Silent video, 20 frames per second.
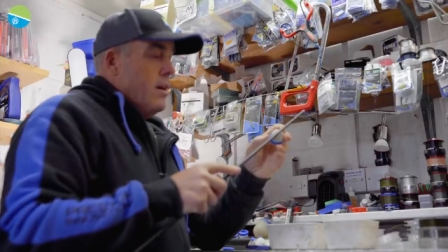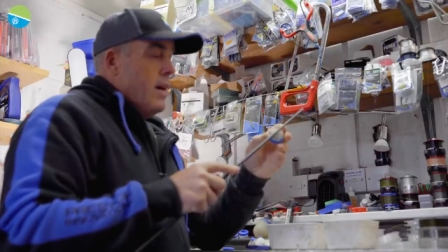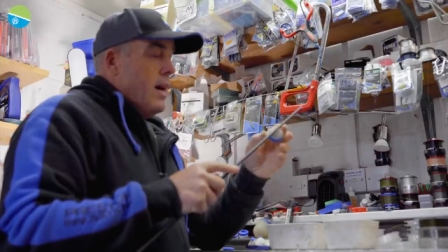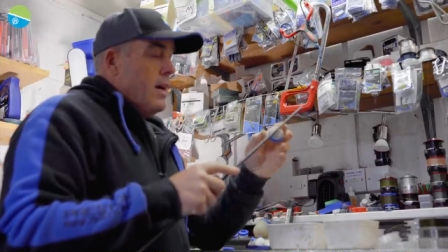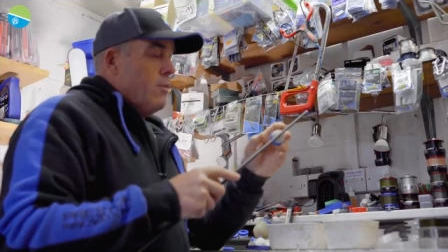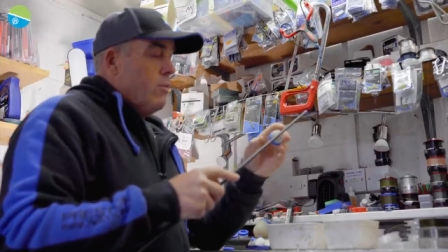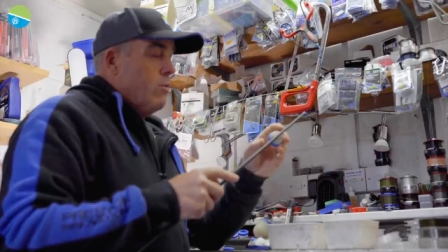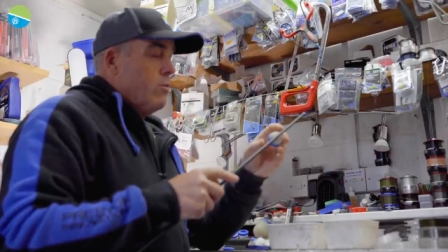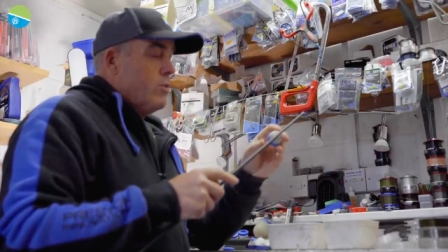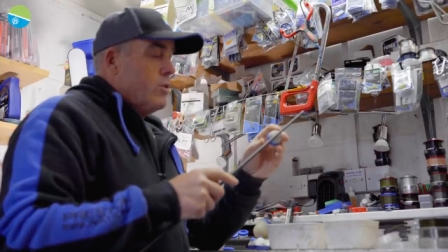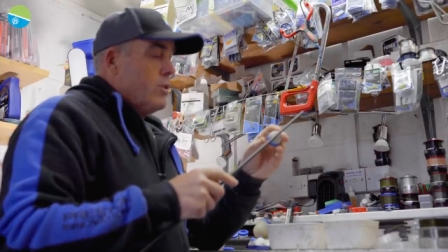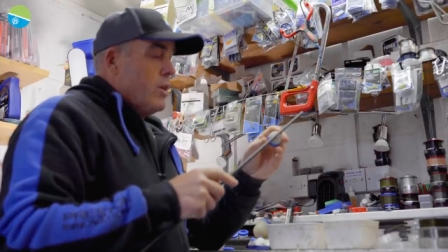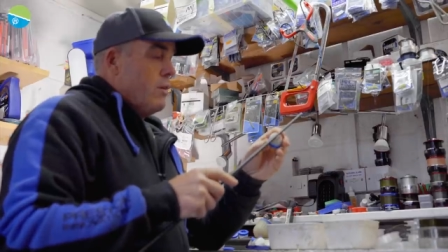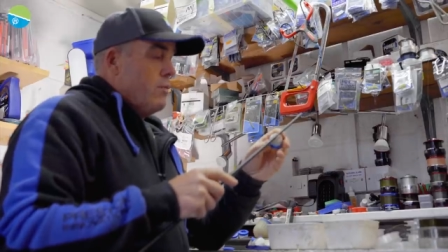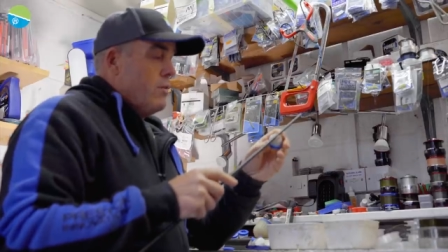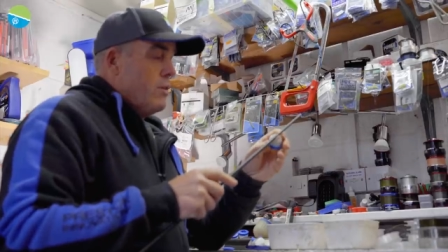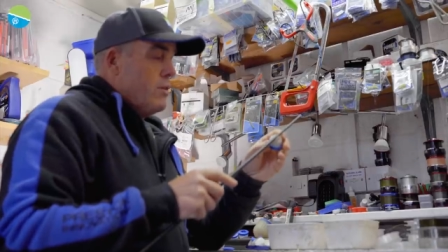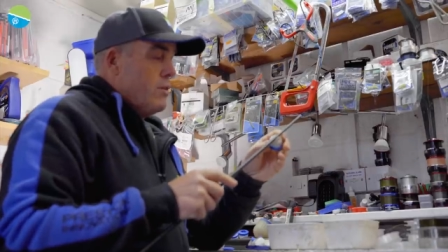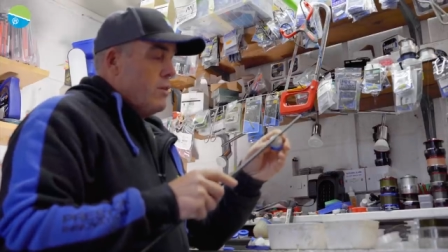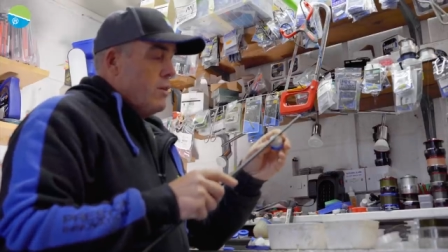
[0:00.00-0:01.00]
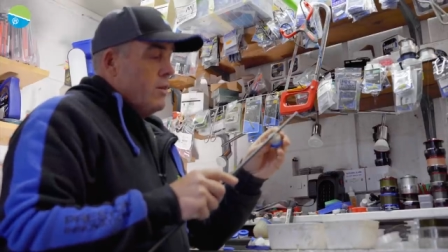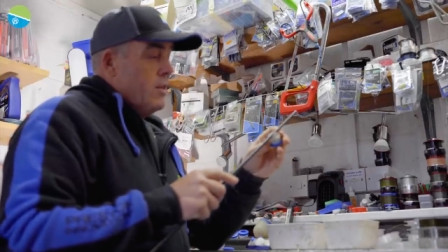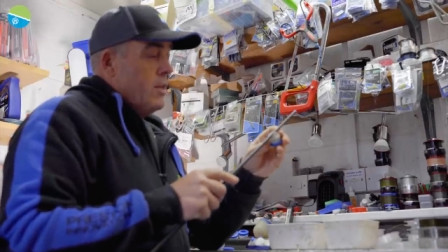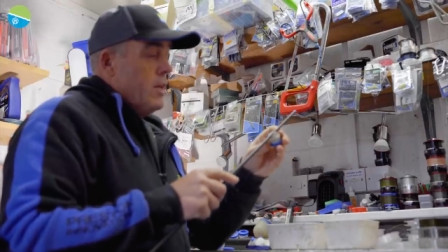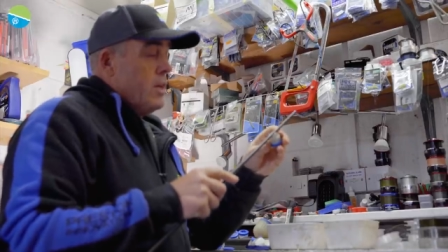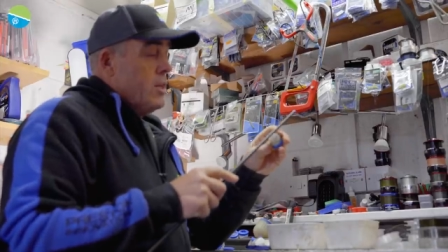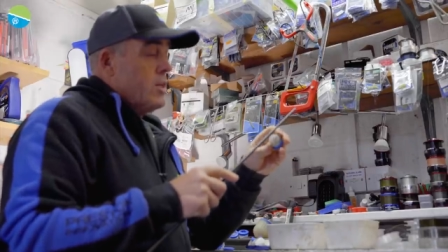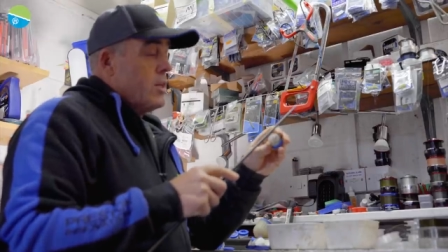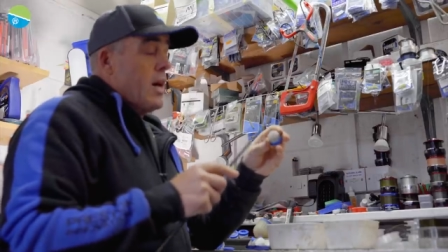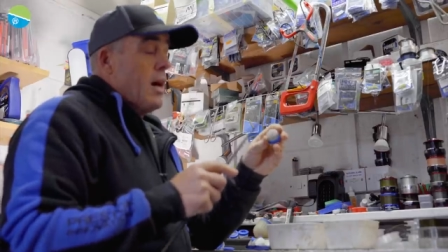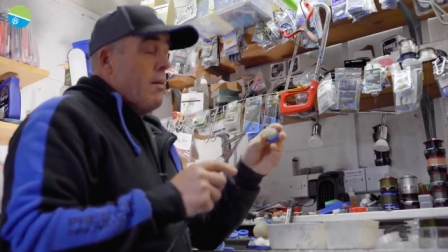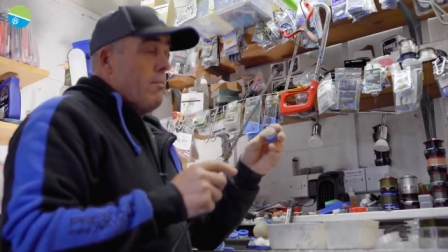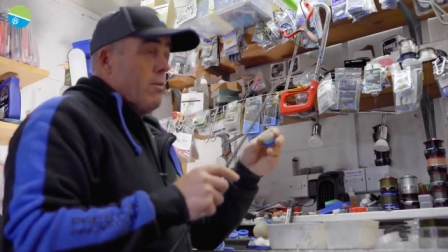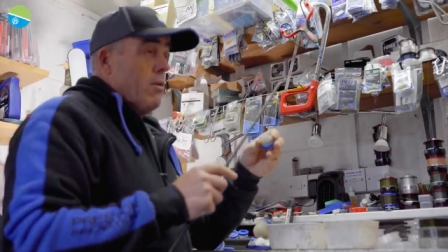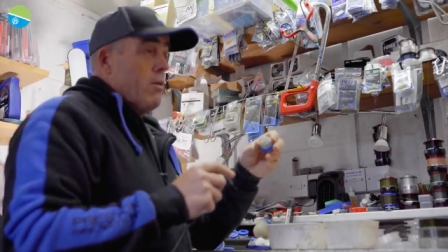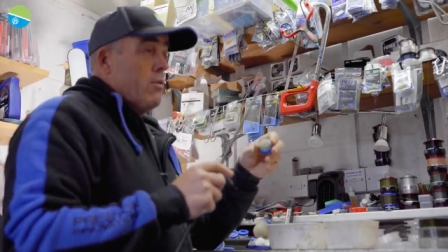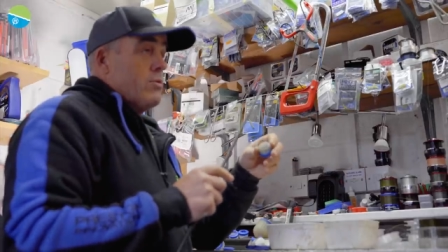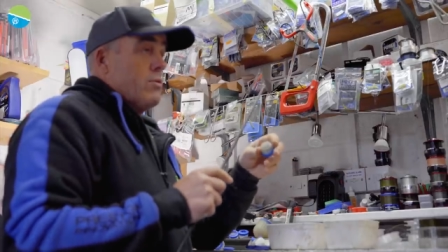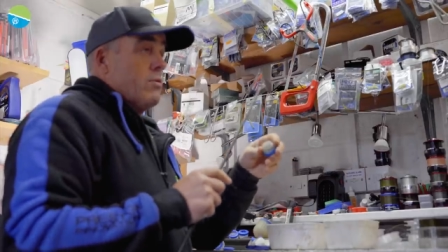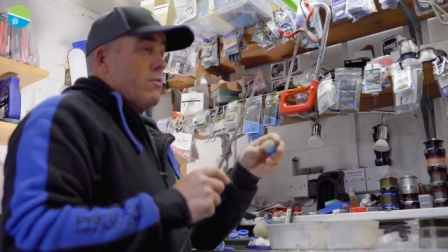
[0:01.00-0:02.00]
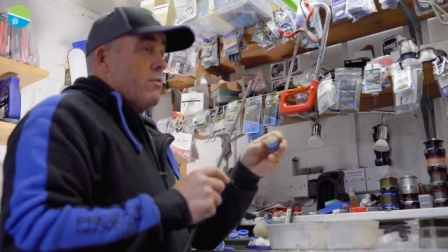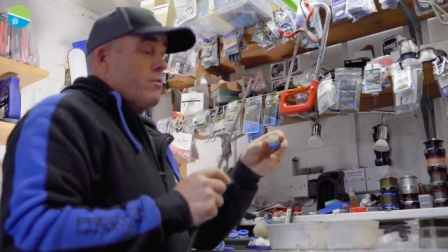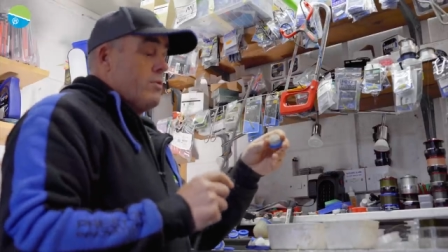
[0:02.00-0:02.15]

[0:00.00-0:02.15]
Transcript: And also, these cad pots are